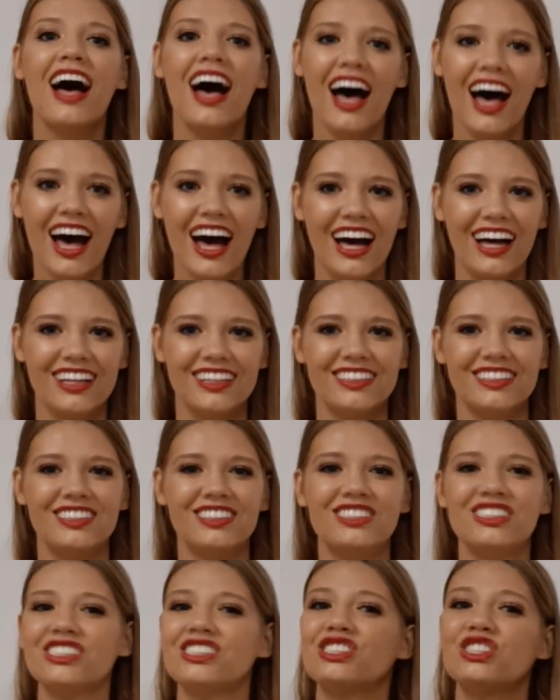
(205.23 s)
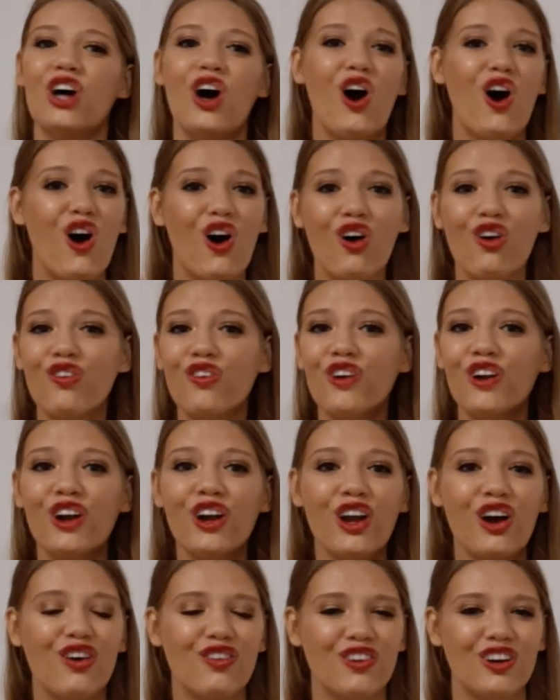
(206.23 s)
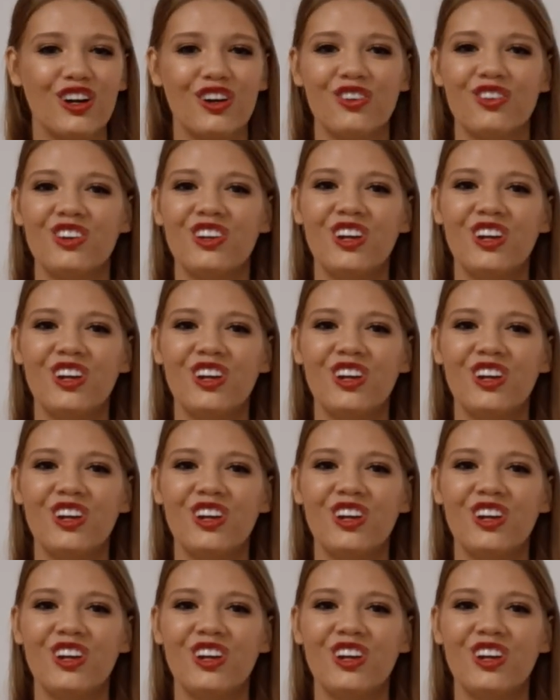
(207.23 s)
ah. Just over and over.